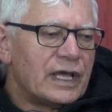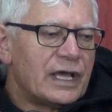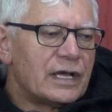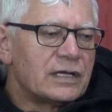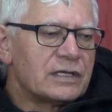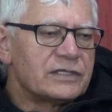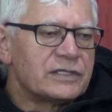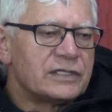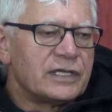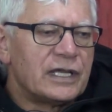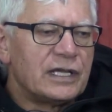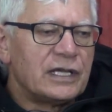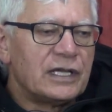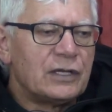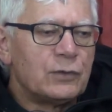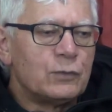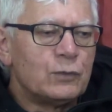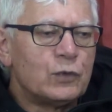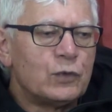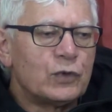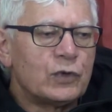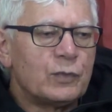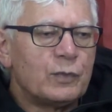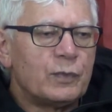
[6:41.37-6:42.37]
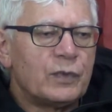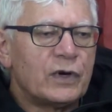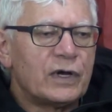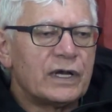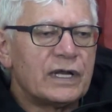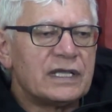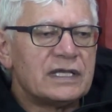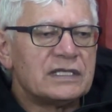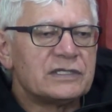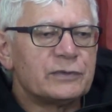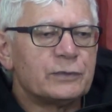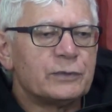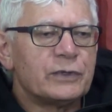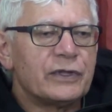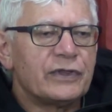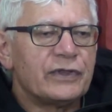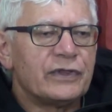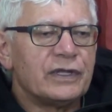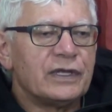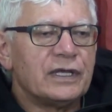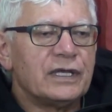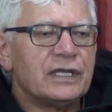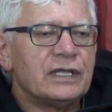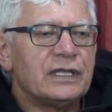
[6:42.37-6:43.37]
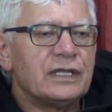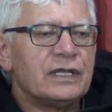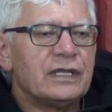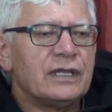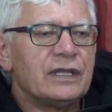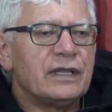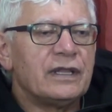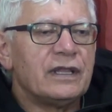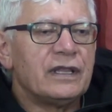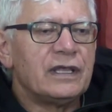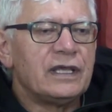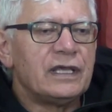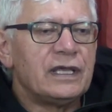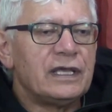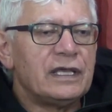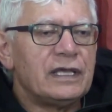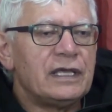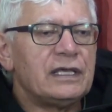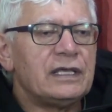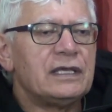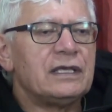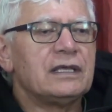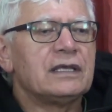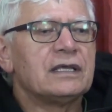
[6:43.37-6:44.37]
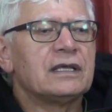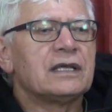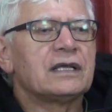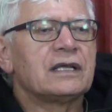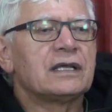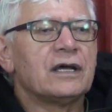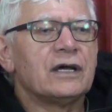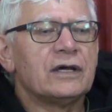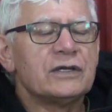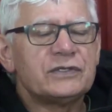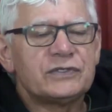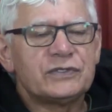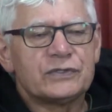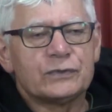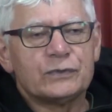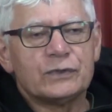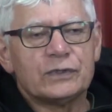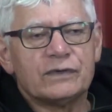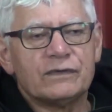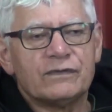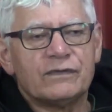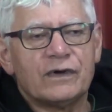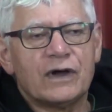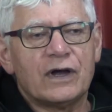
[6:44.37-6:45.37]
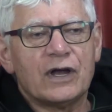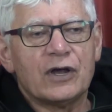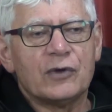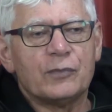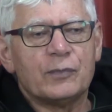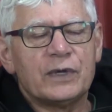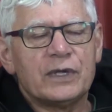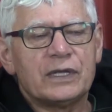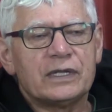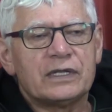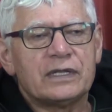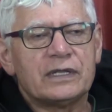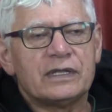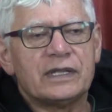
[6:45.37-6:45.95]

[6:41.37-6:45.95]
outstanding water bodies within the coastal environment,